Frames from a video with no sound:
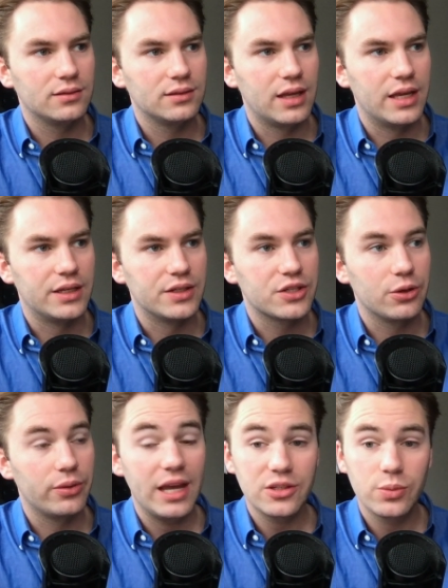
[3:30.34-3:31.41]
And so
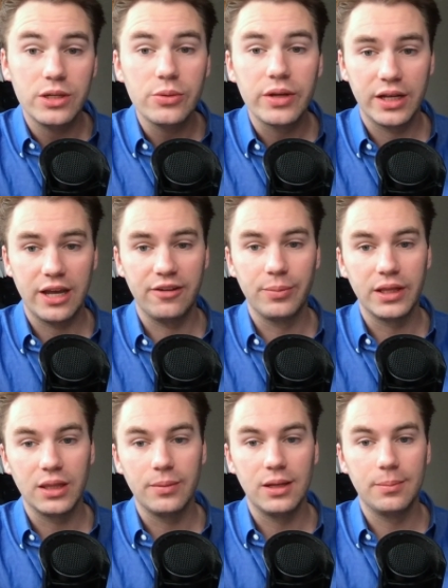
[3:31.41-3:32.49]
that's when you can kind of bring
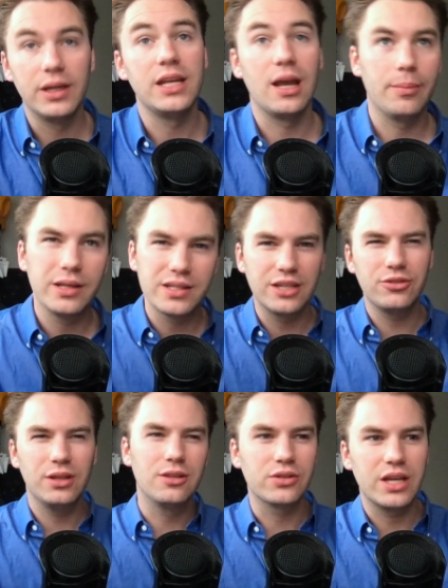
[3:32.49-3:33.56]
them in. But essentially
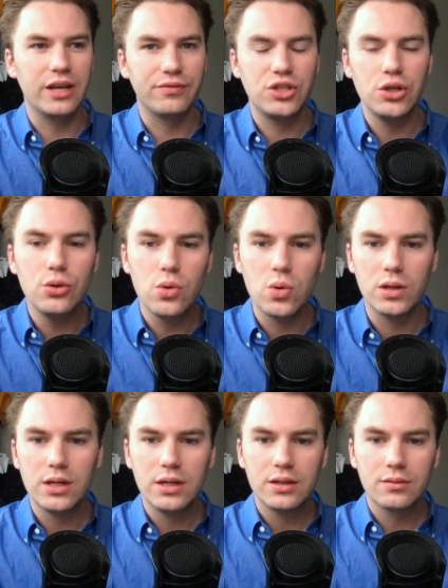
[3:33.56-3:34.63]
there's kind of two
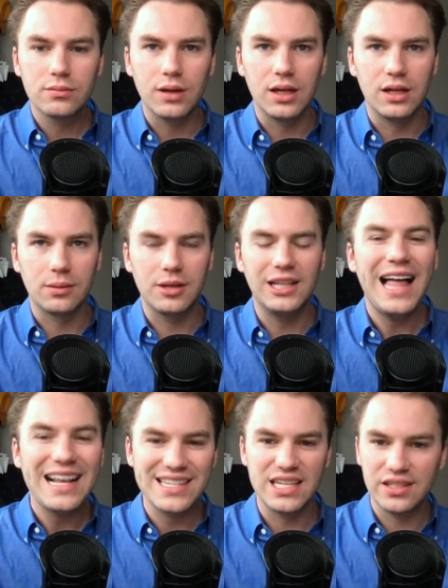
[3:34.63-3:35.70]

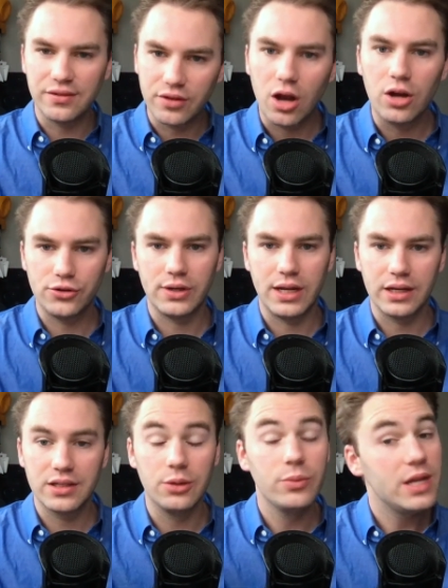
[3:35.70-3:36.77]
classes of contracts
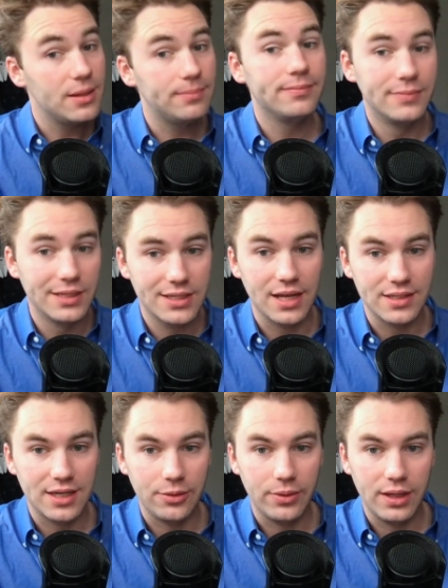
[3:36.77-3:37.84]
that we discussed
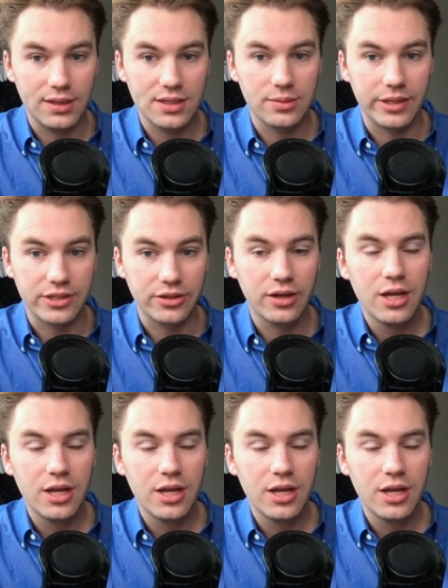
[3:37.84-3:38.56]
anyway in this semester.